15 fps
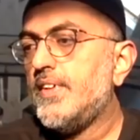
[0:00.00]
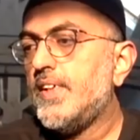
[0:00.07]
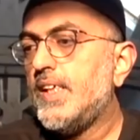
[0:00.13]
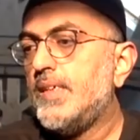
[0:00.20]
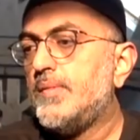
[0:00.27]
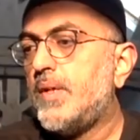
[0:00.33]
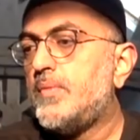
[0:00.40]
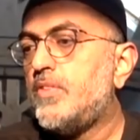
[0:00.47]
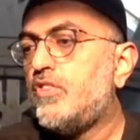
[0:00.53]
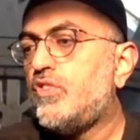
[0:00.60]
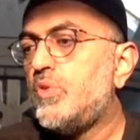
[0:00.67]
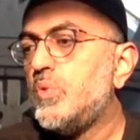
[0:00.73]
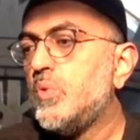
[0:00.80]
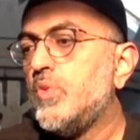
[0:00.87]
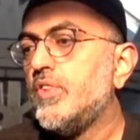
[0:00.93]
Imam
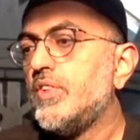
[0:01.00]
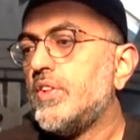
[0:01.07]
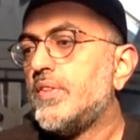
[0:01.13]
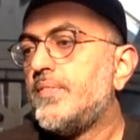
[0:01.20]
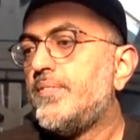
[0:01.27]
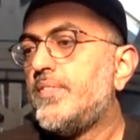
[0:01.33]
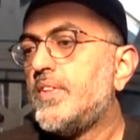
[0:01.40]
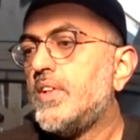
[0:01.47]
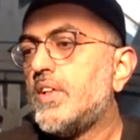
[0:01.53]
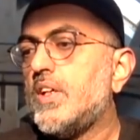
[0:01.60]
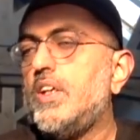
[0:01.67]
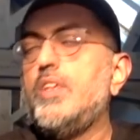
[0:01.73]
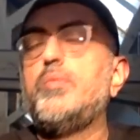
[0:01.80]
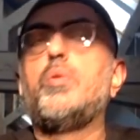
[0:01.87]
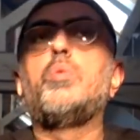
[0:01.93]
al-Suyuti,
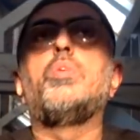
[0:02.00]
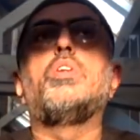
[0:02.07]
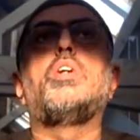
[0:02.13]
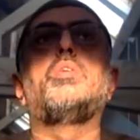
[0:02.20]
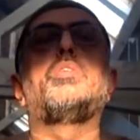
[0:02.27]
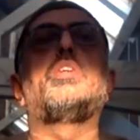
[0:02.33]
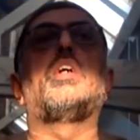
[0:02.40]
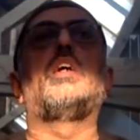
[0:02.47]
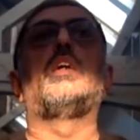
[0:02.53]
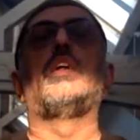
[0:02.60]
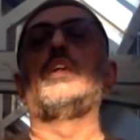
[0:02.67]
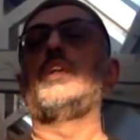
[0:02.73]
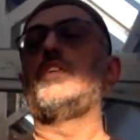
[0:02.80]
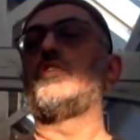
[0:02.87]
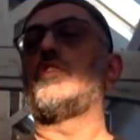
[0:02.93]
rahimahullah ta'ala,
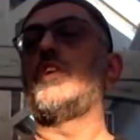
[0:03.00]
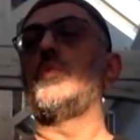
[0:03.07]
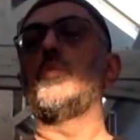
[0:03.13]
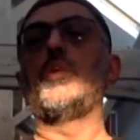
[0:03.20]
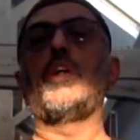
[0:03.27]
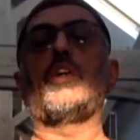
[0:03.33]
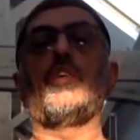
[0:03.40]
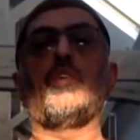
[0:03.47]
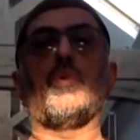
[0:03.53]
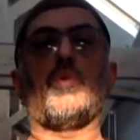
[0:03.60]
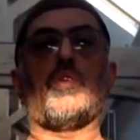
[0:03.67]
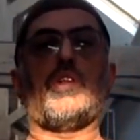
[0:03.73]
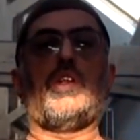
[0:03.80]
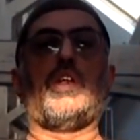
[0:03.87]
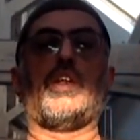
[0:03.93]
in his great work on the
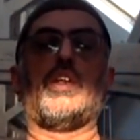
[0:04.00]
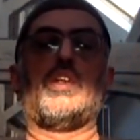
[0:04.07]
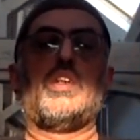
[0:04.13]
Quran,